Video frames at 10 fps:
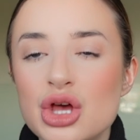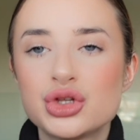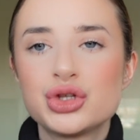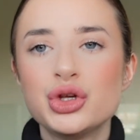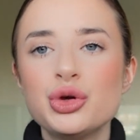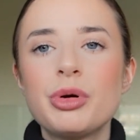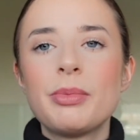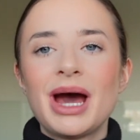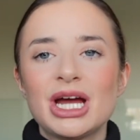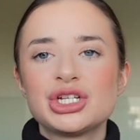super
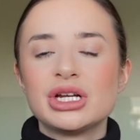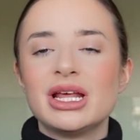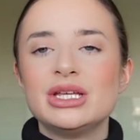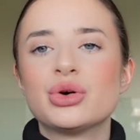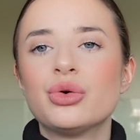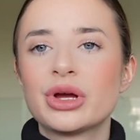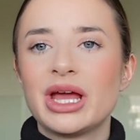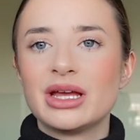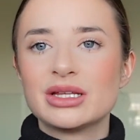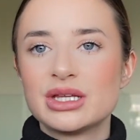passionately
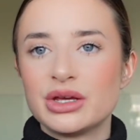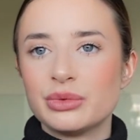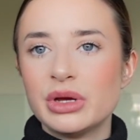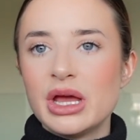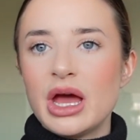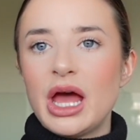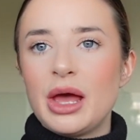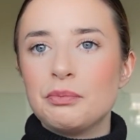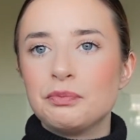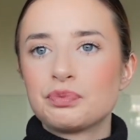talking to
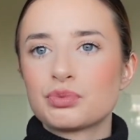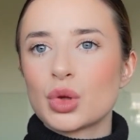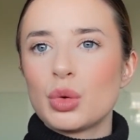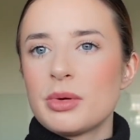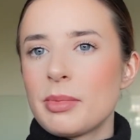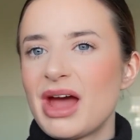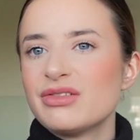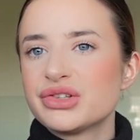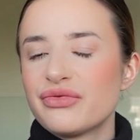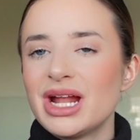one of my
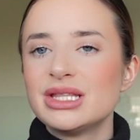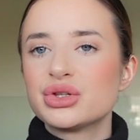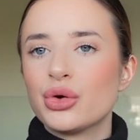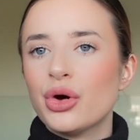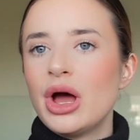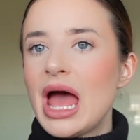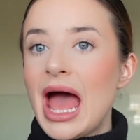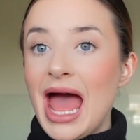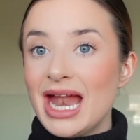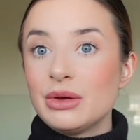parents' friends or
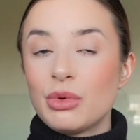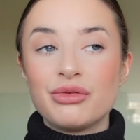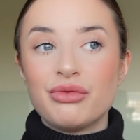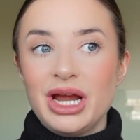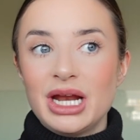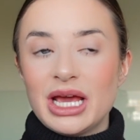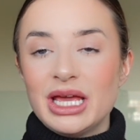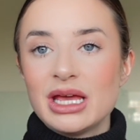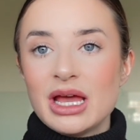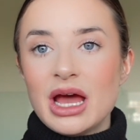anyone
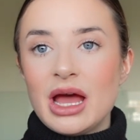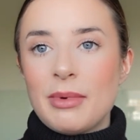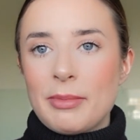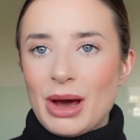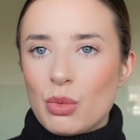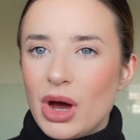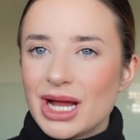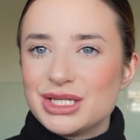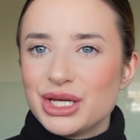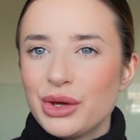really about what I
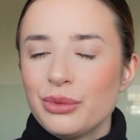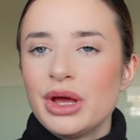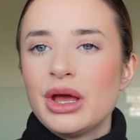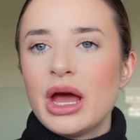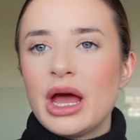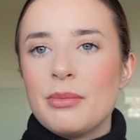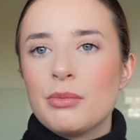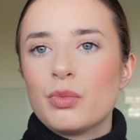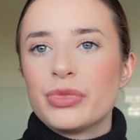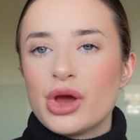do,
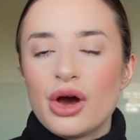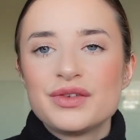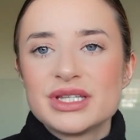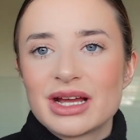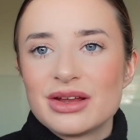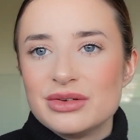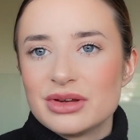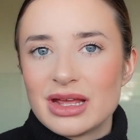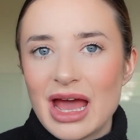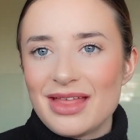the offers I can
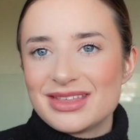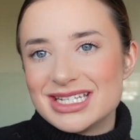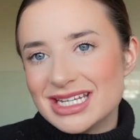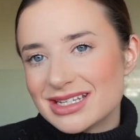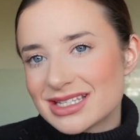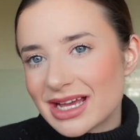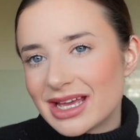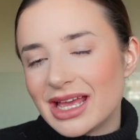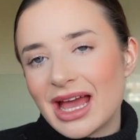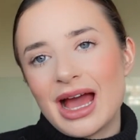get, the deals I
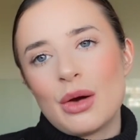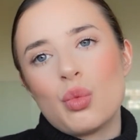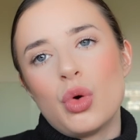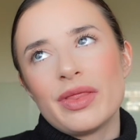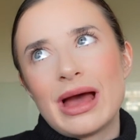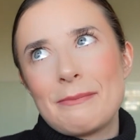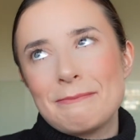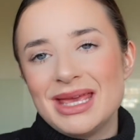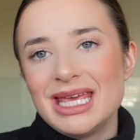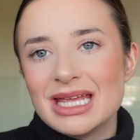can get, and what that
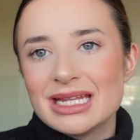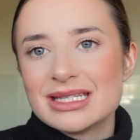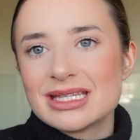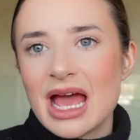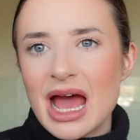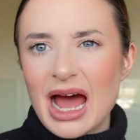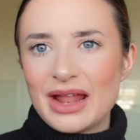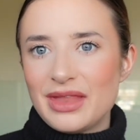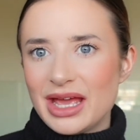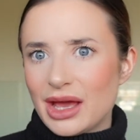means,
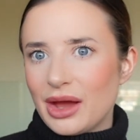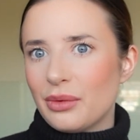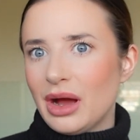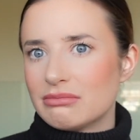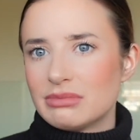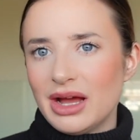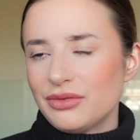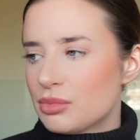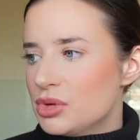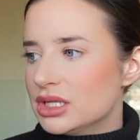and they go, I've
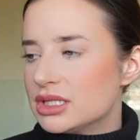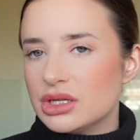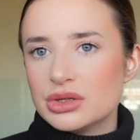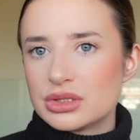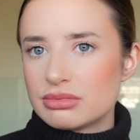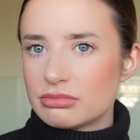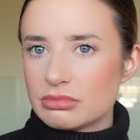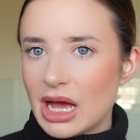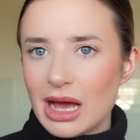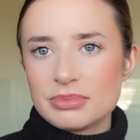got money to use,
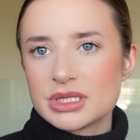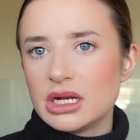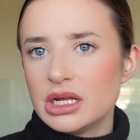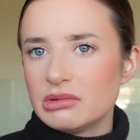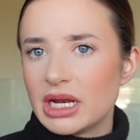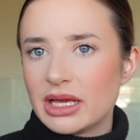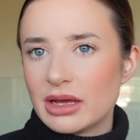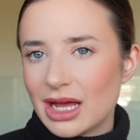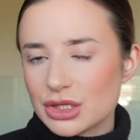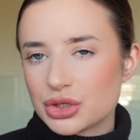absolutely,
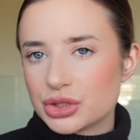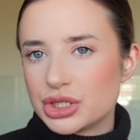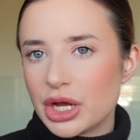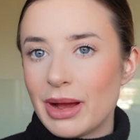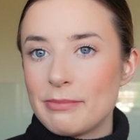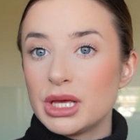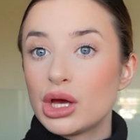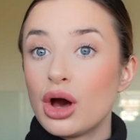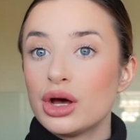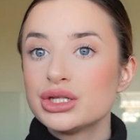I'll trust you. And
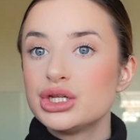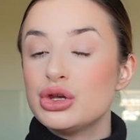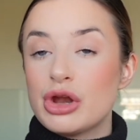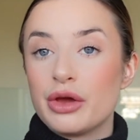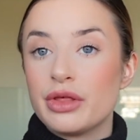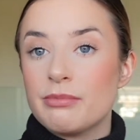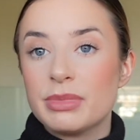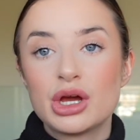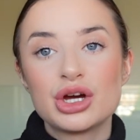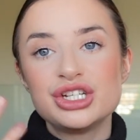because you know them,
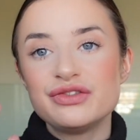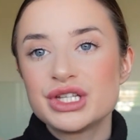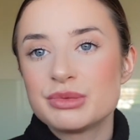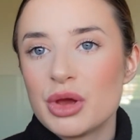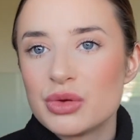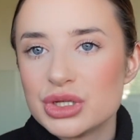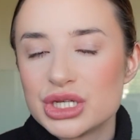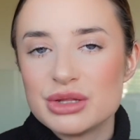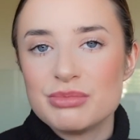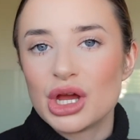because you've spoken
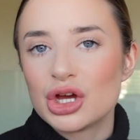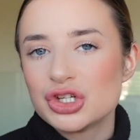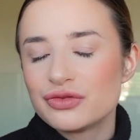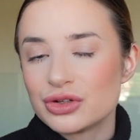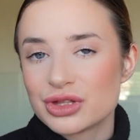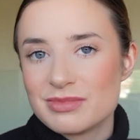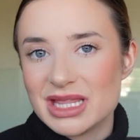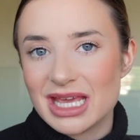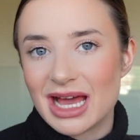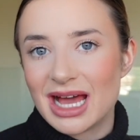to them, because you've looked them in
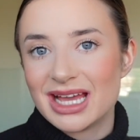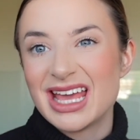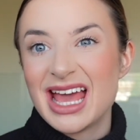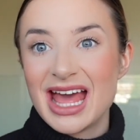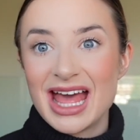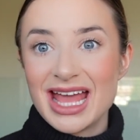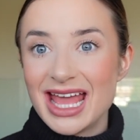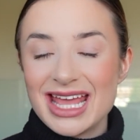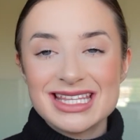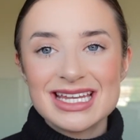the eye,
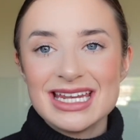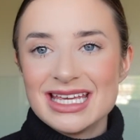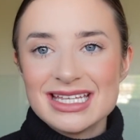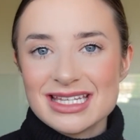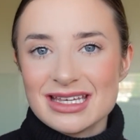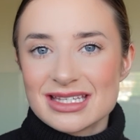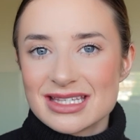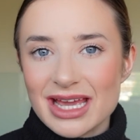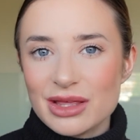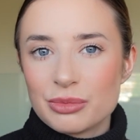it's an easier
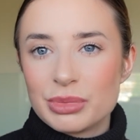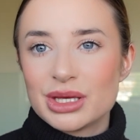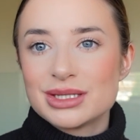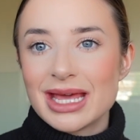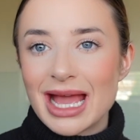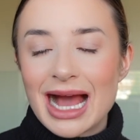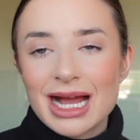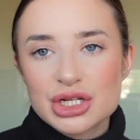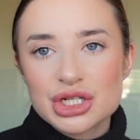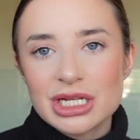sale because they
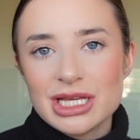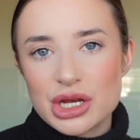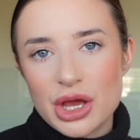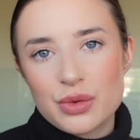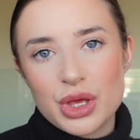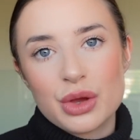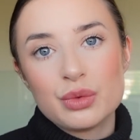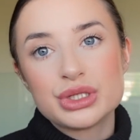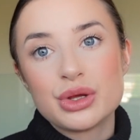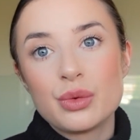actually know you,
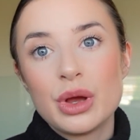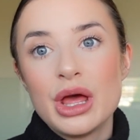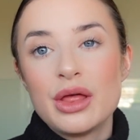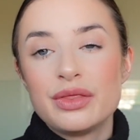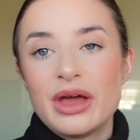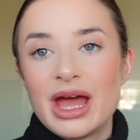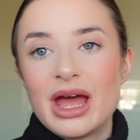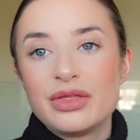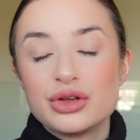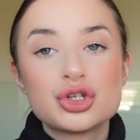so
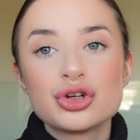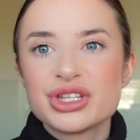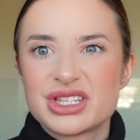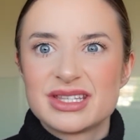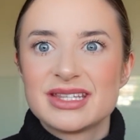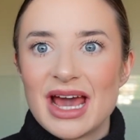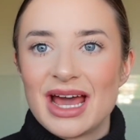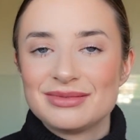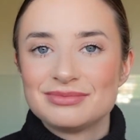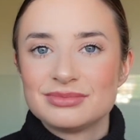the trust's
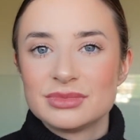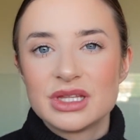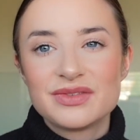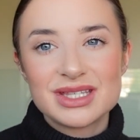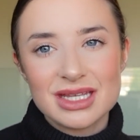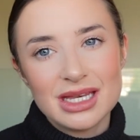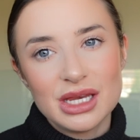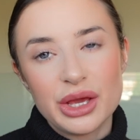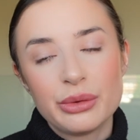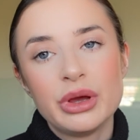there, they've seen
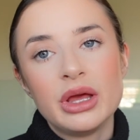you.